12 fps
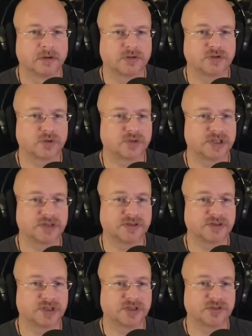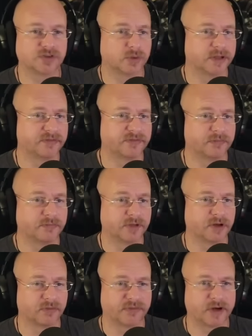So she's she's doing
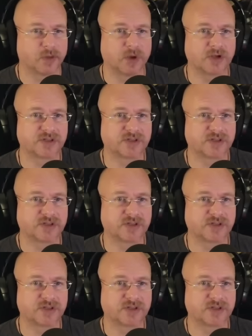you know very well.